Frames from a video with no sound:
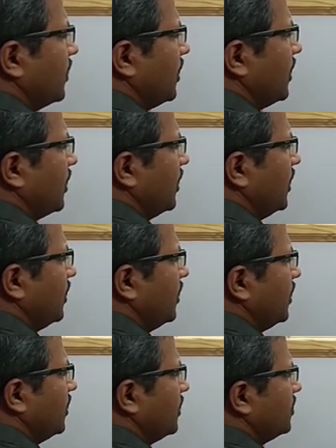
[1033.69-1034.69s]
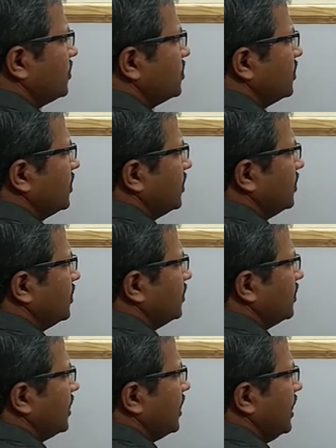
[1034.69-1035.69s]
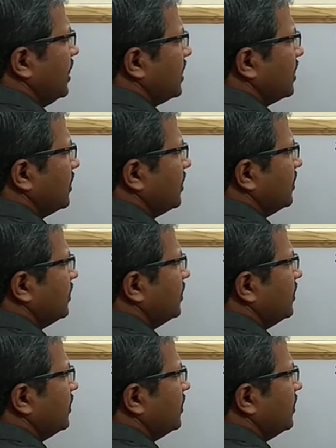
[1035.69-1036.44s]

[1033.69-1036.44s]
again hydrogen here, and